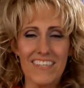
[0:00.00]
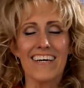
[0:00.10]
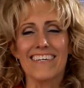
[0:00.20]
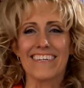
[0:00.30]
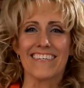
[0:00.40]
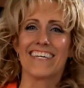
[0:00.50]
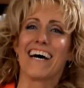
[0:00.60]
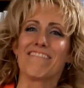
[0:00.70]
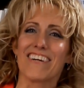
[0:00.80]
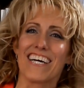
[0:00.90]
No,
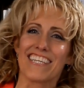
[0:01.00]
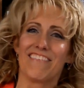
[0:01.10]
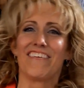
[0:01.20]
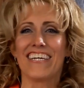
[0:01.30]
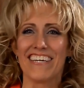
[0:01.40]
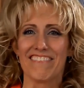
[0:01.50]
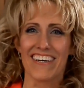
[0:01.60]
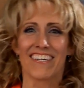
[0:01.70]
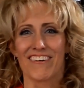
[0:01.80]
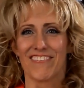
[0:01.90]
I forgot the peanut
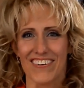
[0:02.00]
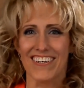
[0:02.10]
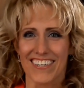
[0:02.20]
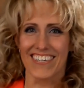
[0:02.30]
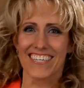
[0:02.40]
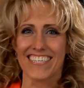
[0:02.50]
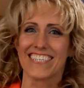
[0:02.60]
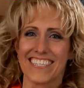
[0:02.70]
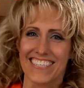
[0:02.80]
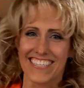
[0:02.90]
butter
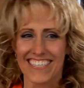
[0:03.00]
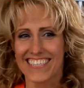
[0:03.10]
part.